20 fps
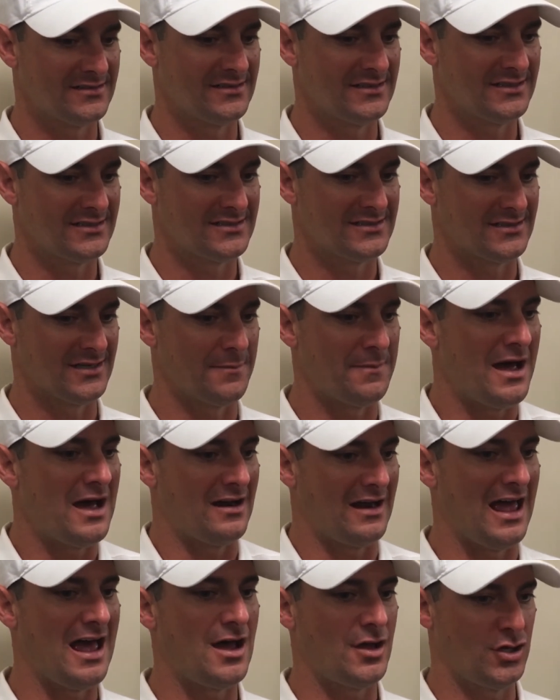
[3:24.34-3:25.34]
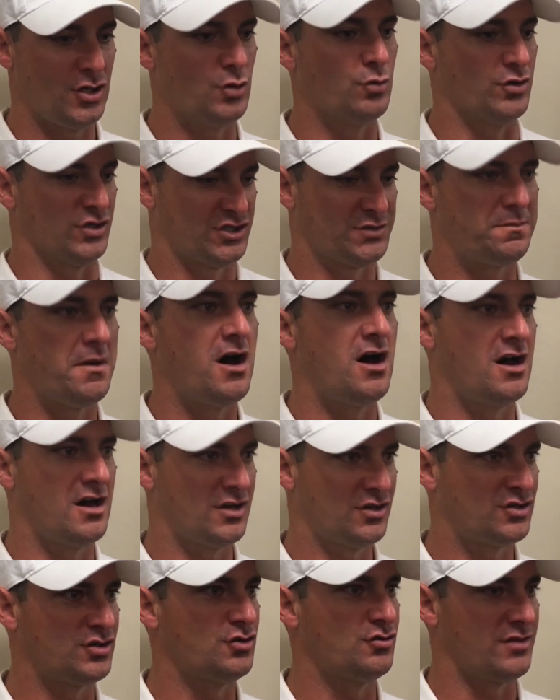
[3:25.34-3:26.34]
it's about how you
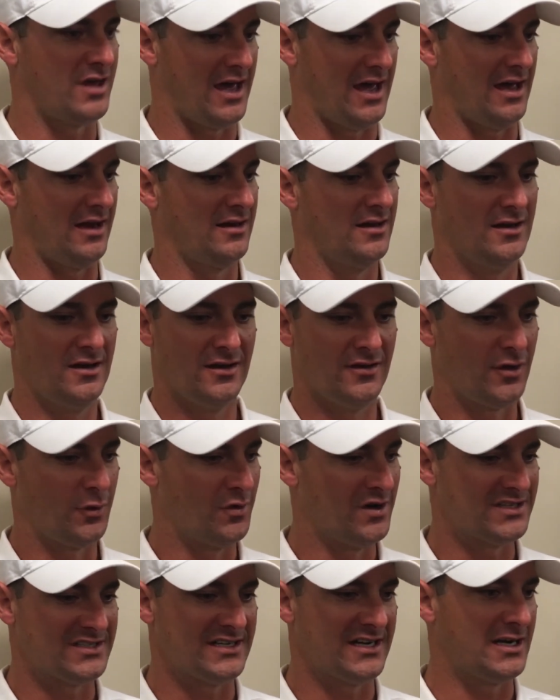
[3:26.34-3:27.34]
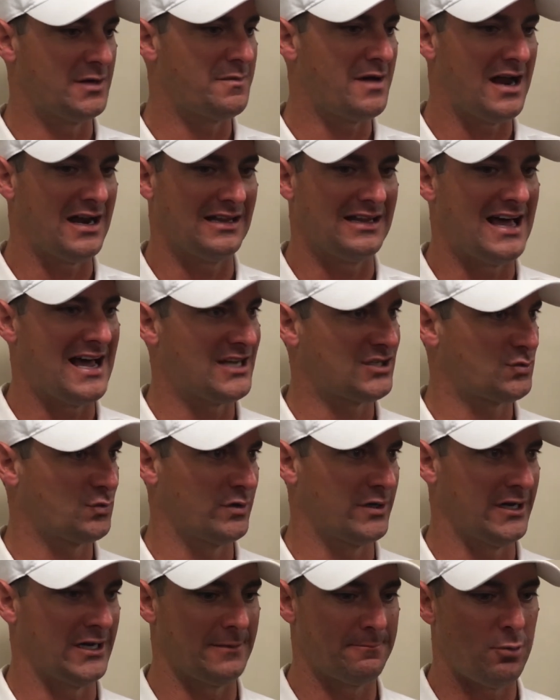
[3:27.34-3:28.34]
respond to that. There wasn't anybody last
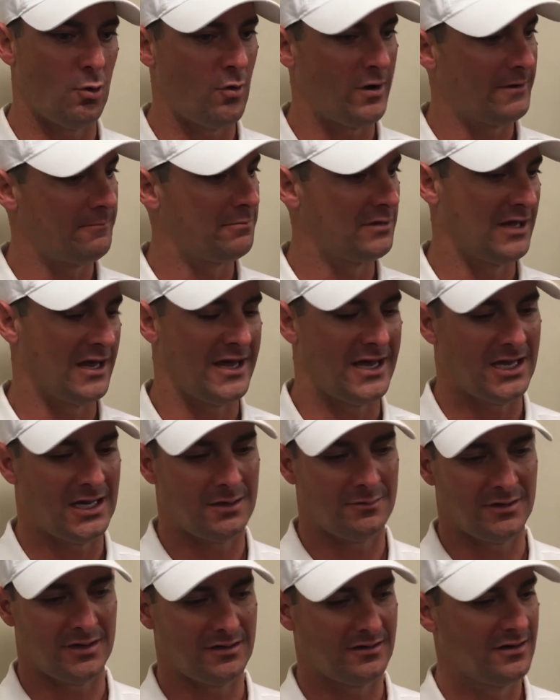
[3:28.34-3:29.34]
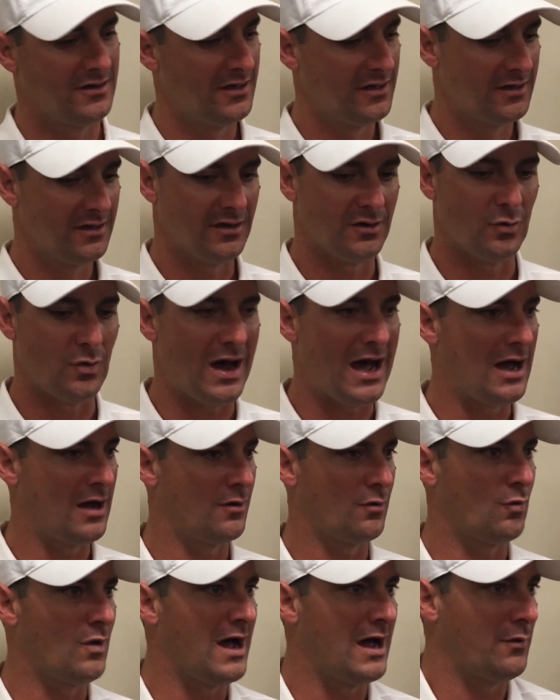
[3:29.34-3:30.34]
week pointing blame at
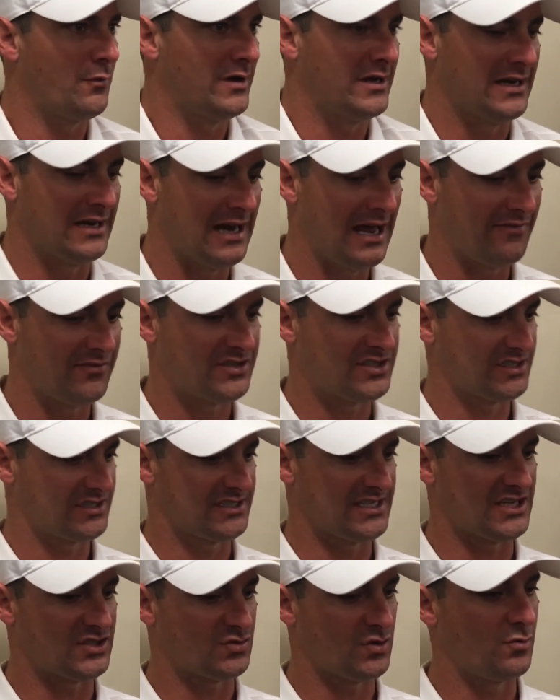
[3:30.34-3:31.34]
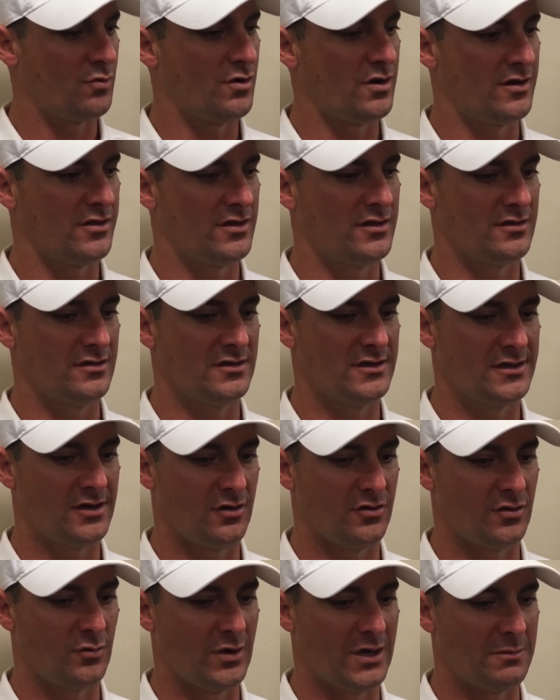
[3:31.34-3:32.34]
why we didn't have the success we wanted
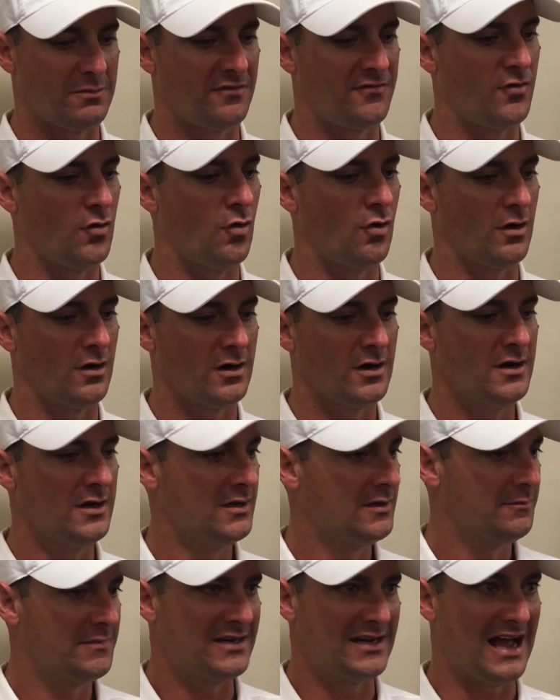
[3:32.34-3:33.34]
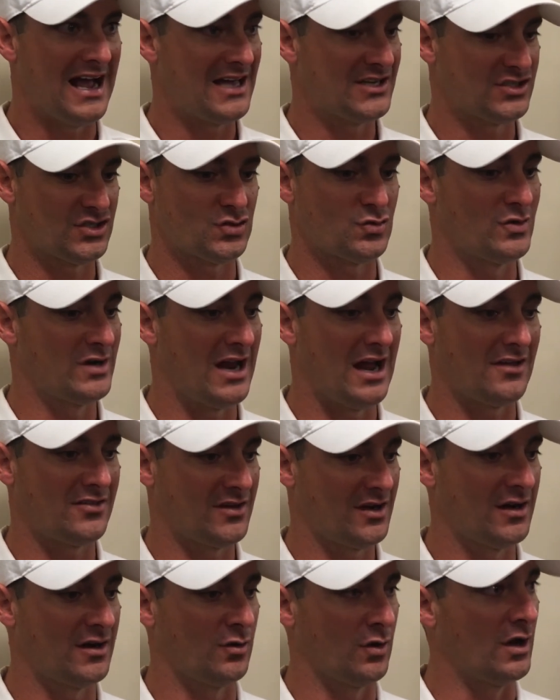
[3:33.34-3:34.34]
the week before. I mean, guys just went out
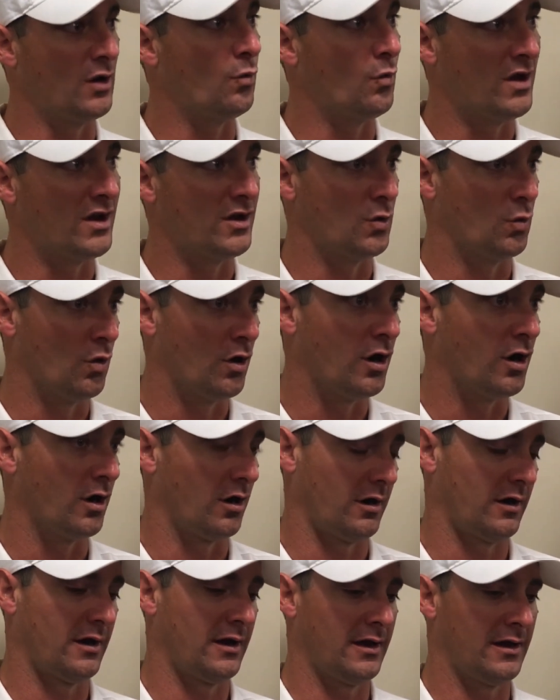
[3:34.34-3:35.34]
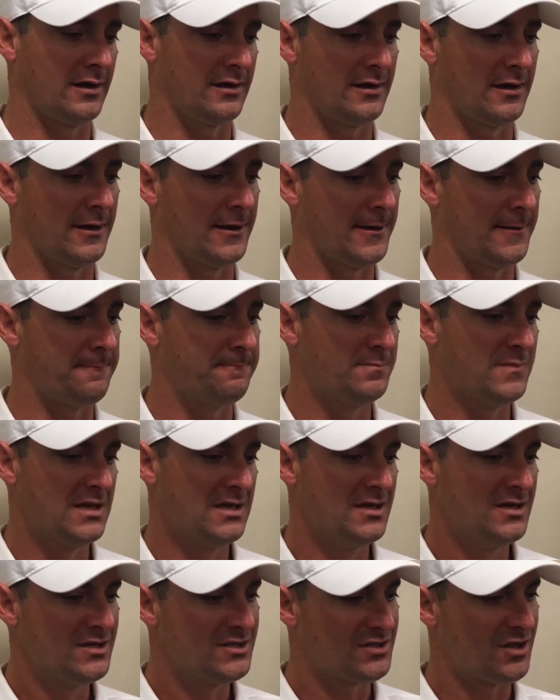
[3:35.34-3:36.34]
there and went to work. And
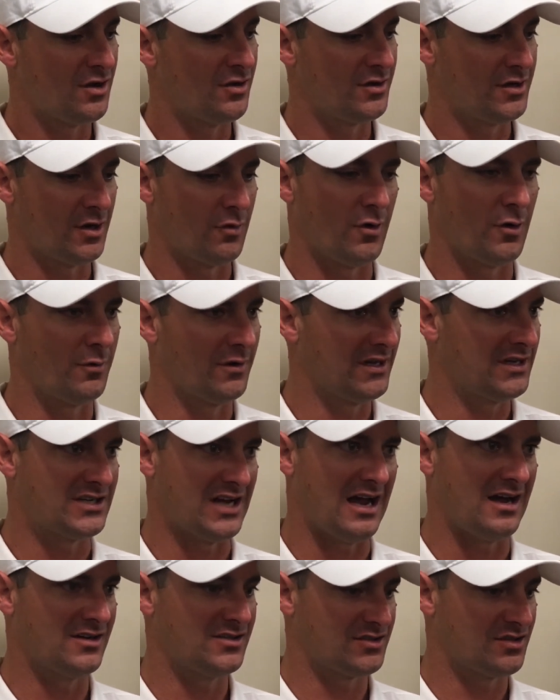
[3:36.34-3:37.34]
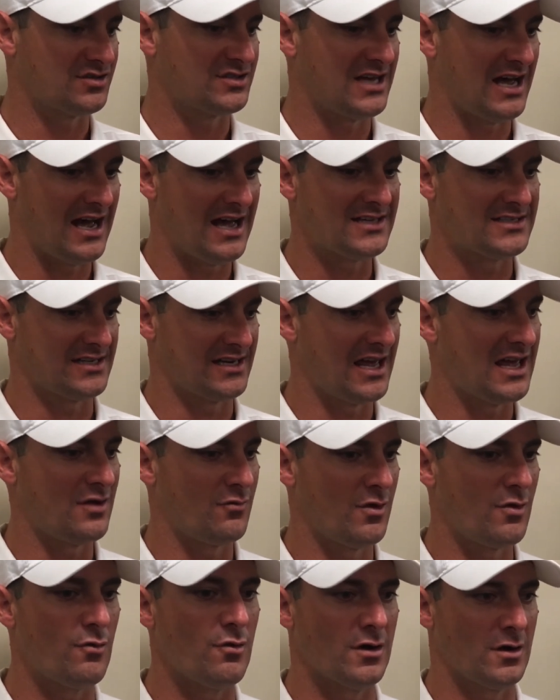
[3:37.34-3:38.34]
so, you know, we really challenged those guys that, hey,
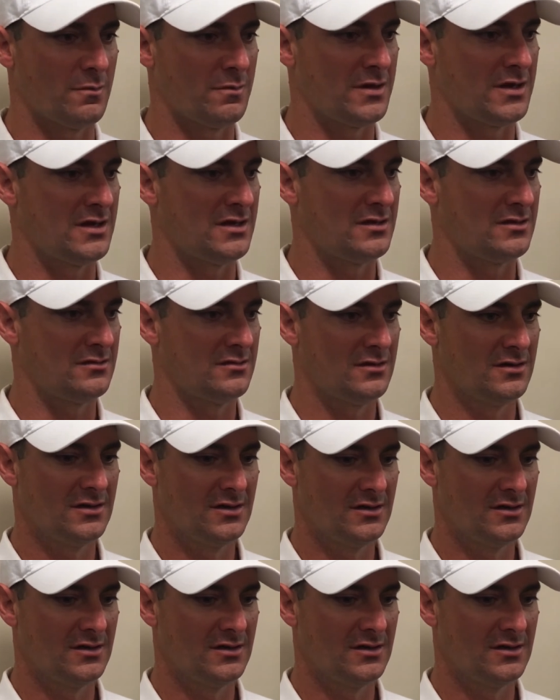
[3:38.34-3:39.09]
we want to be